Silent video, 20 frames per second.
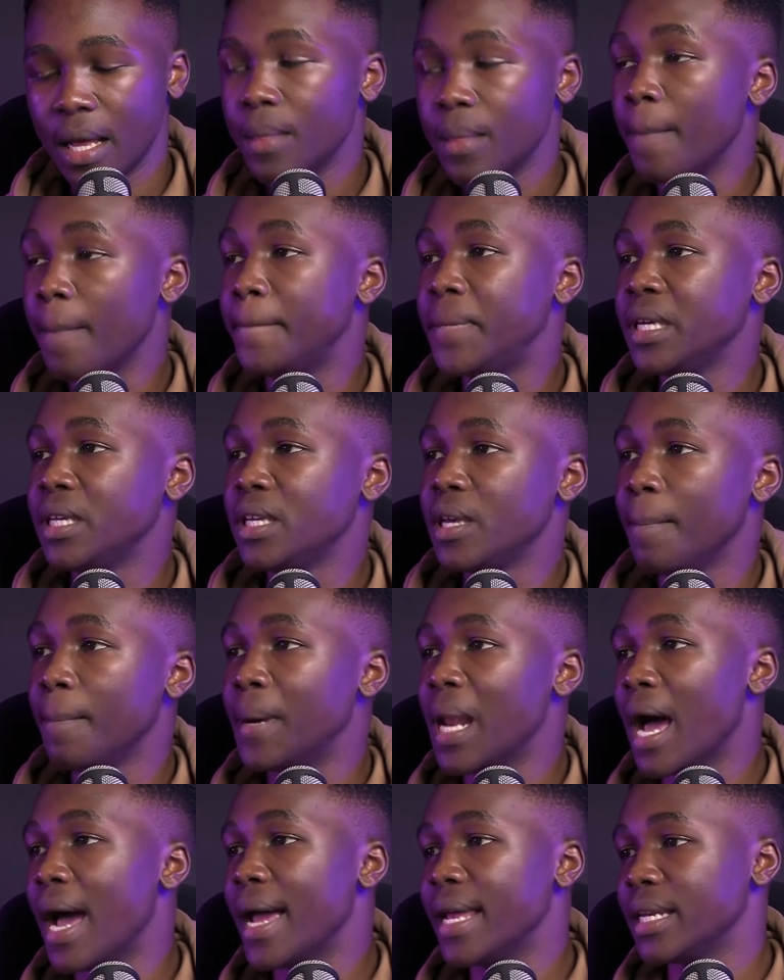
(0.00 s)
The Peaky
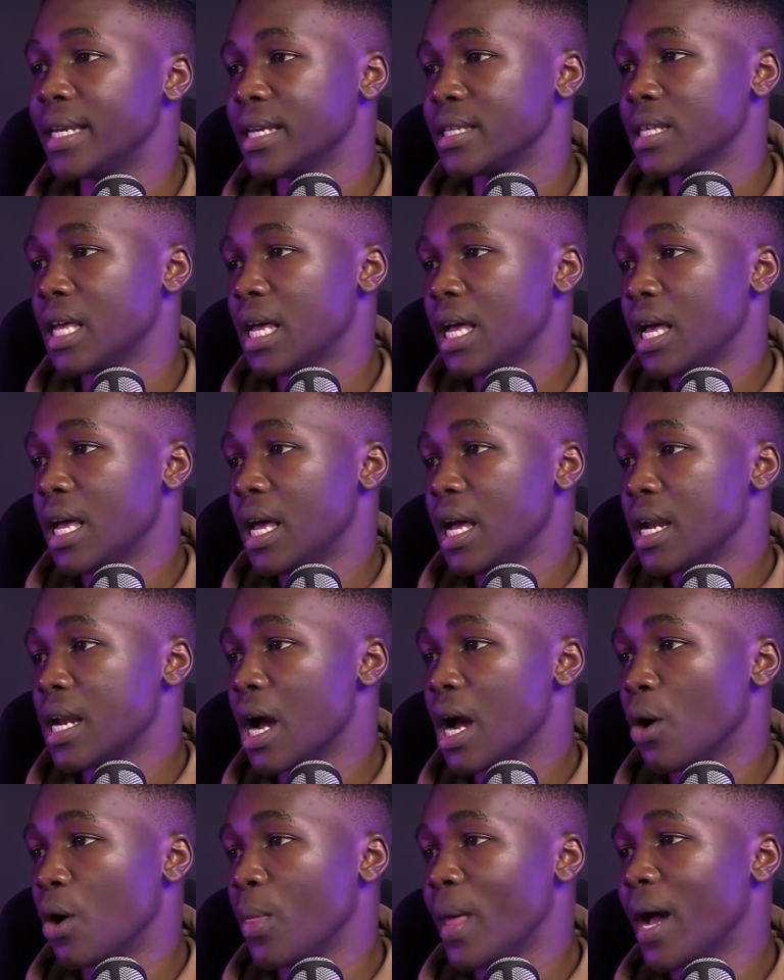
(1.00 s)
Blinders.
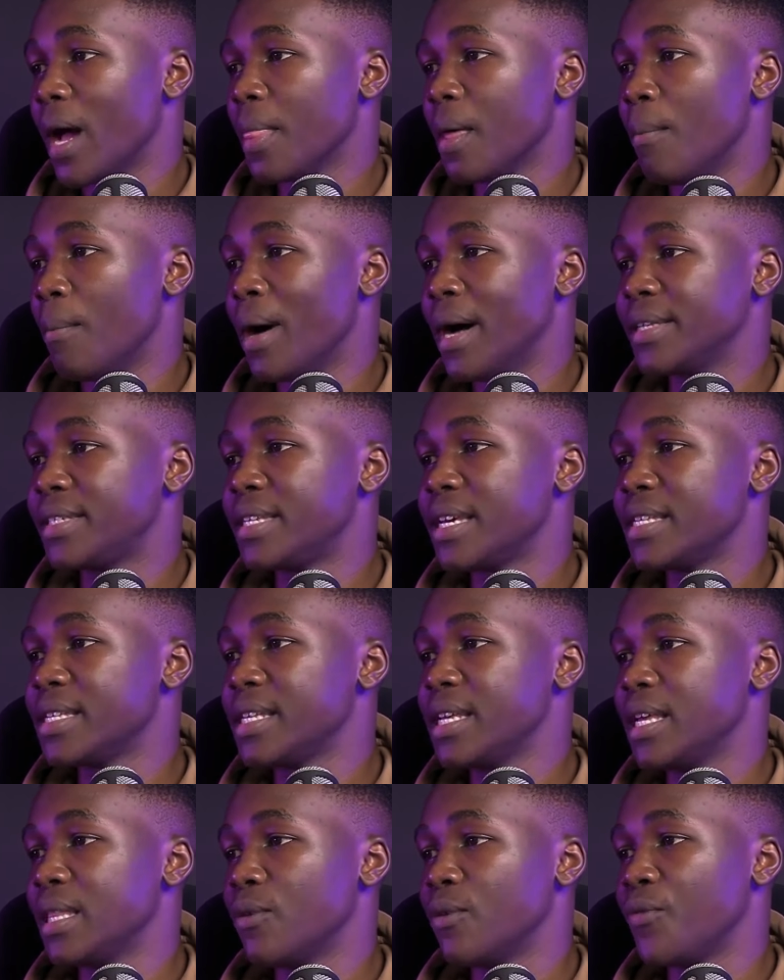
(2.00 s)
Now, the other
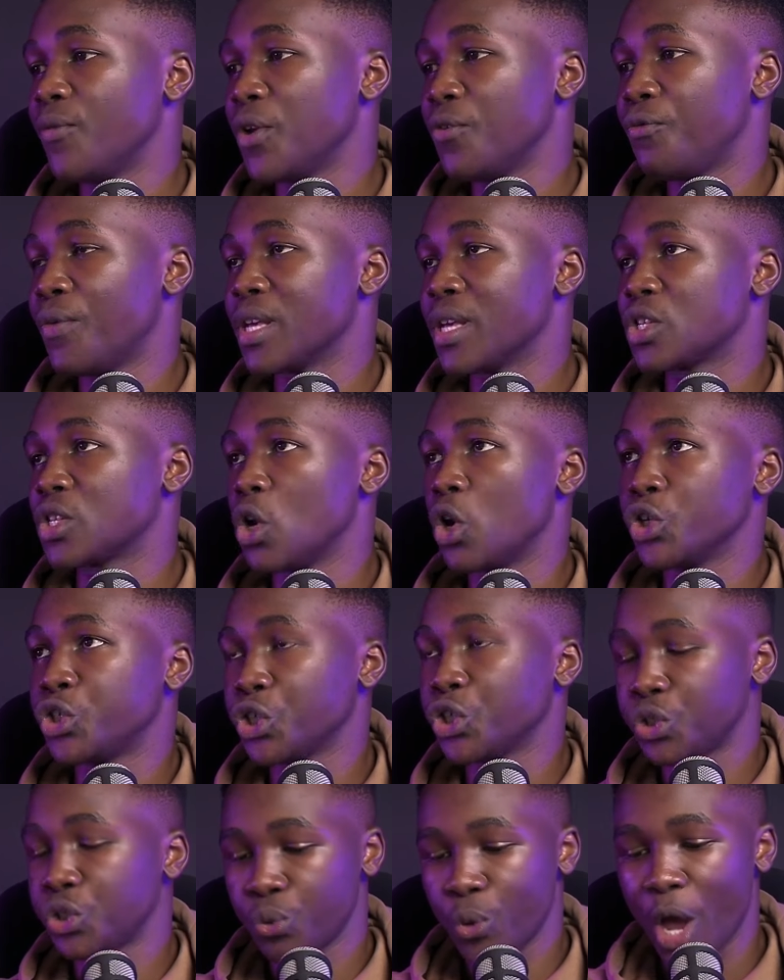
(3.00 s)
matches in the very first long
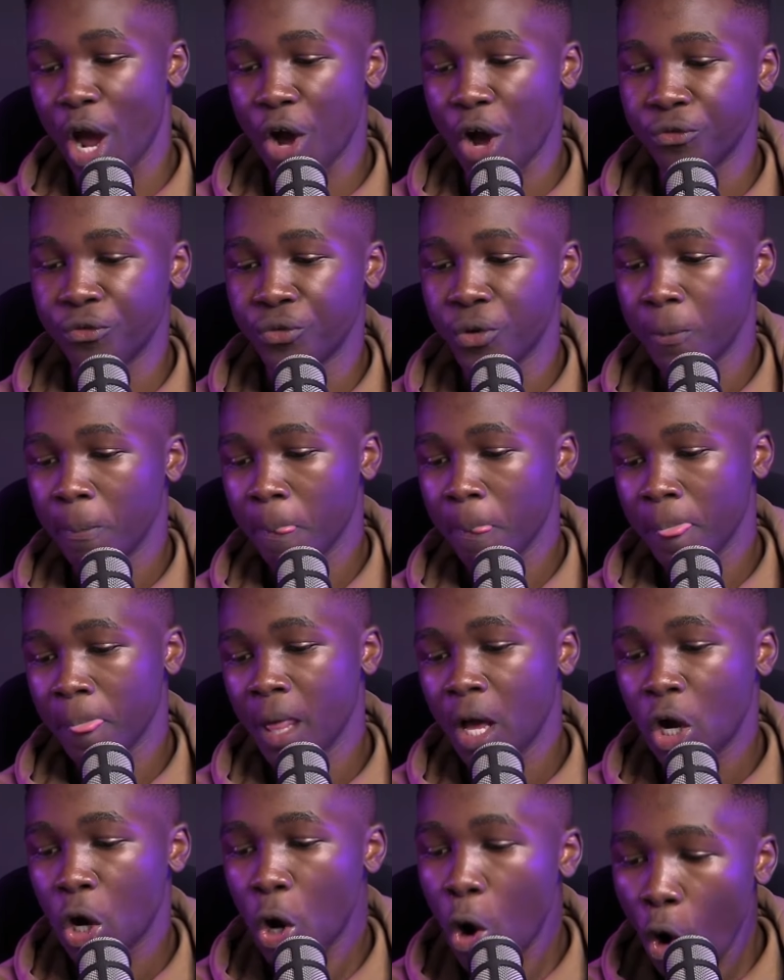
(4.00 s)
shot, we have
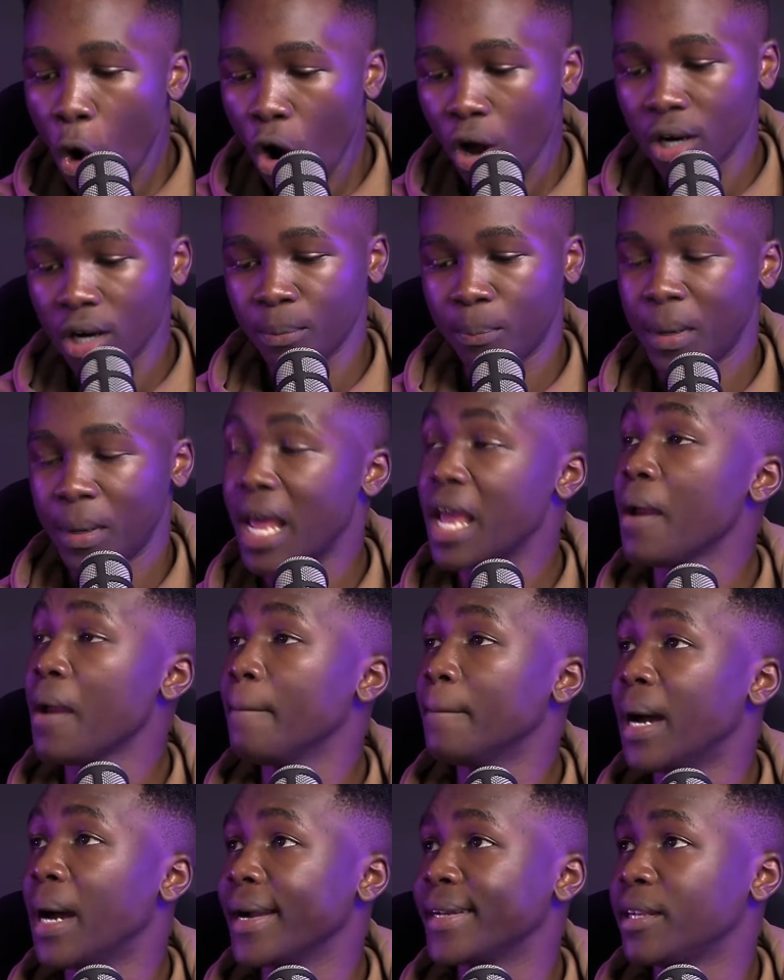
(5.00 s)
Köln
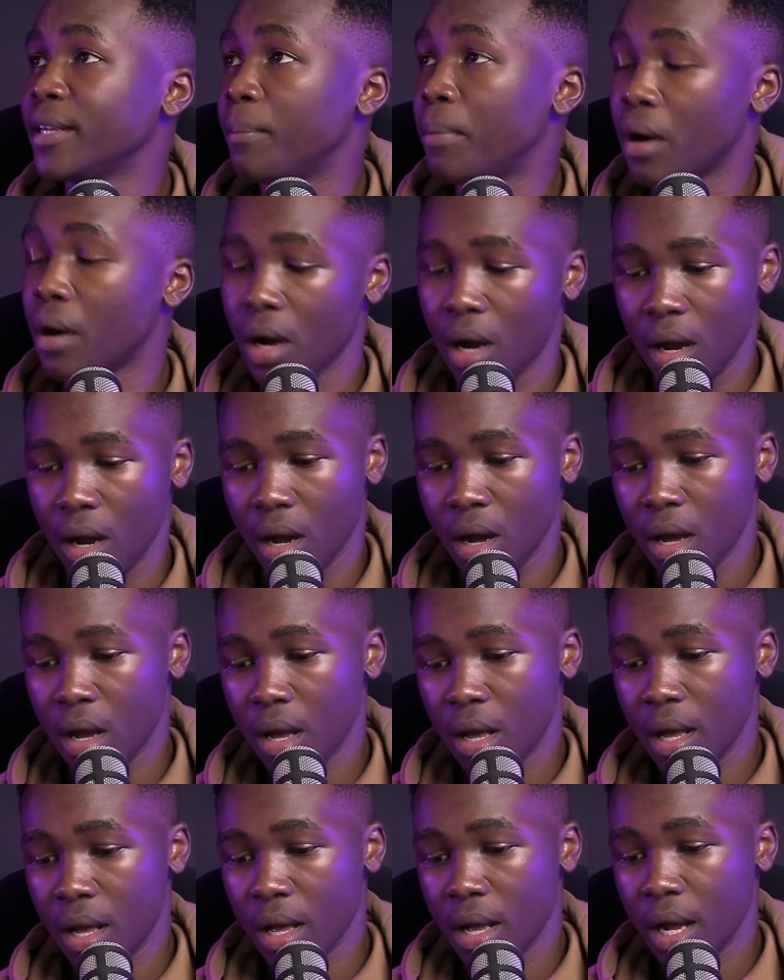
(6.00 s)
playing Magdeburg.
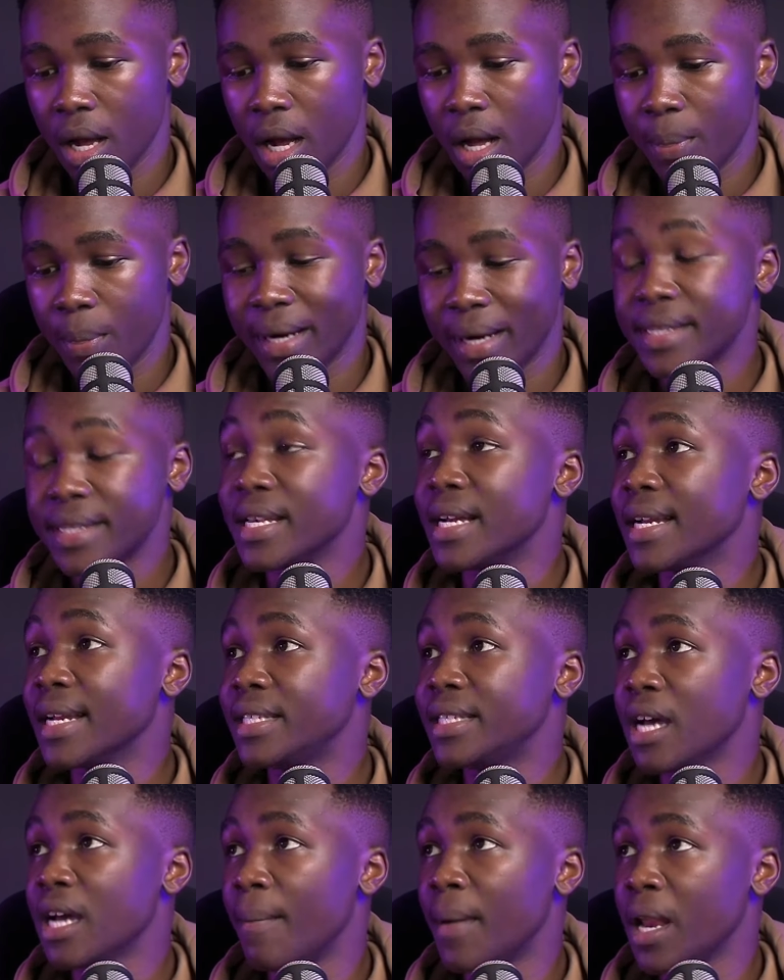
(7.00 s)
That is under
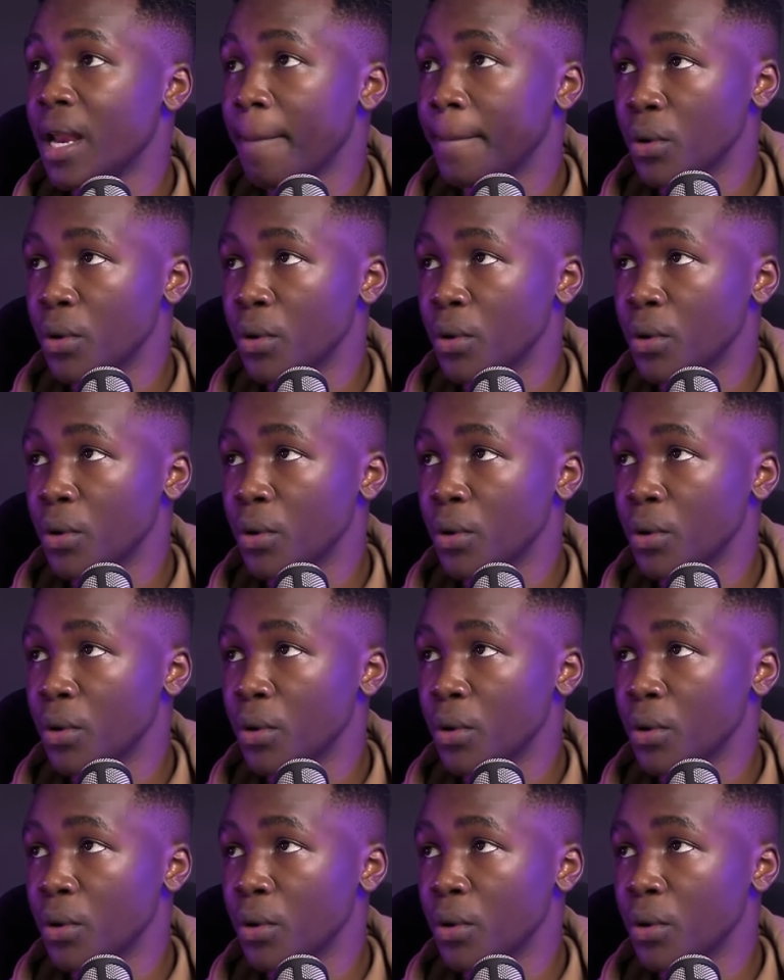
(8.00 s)
Germany